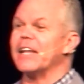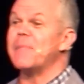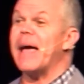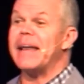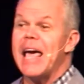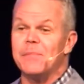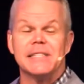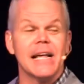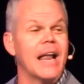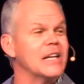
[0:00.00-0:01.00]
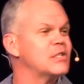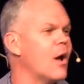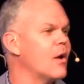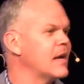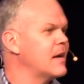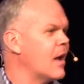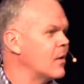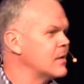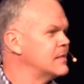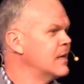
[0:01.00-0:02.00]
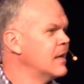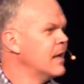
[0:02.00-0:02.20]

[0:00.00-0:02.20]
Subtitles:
as my dad would say, like scalded dogs.